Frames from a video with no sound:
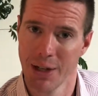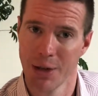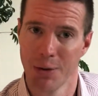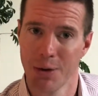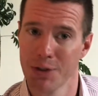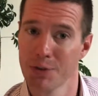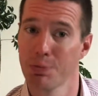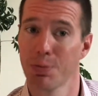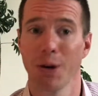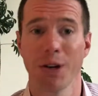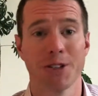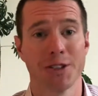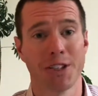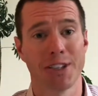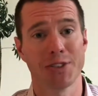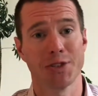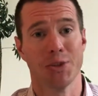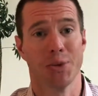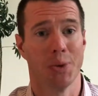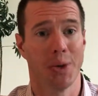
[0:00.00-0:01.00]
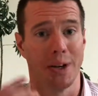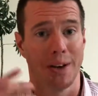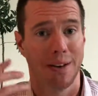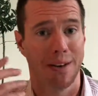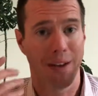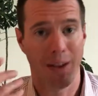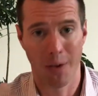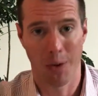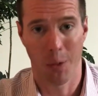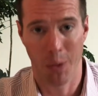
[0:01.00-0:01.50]
Which brings us to
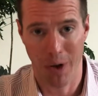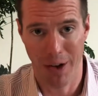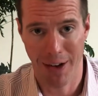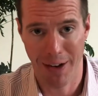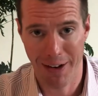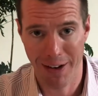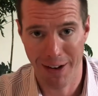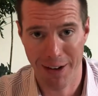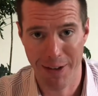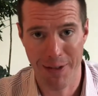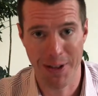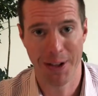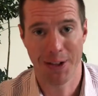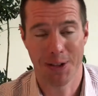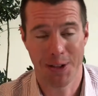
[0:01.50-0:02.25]
another way that